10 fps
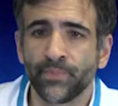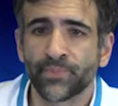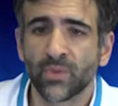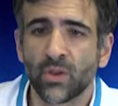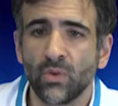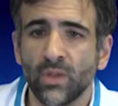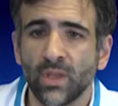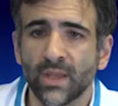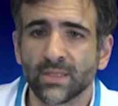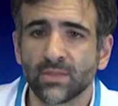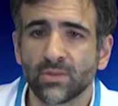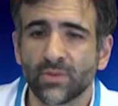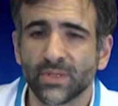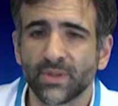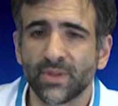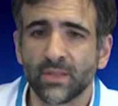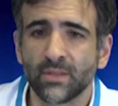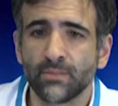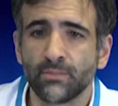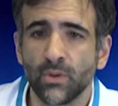including as
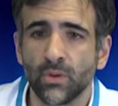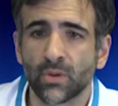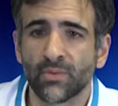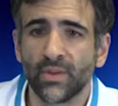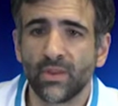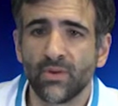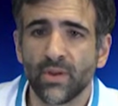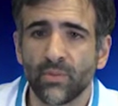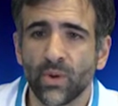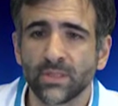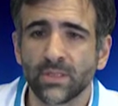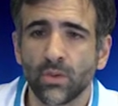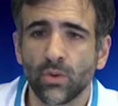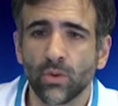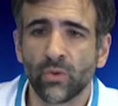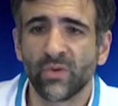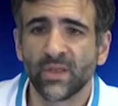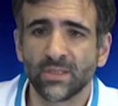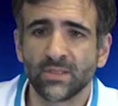transplantable criteria one single nodule of less than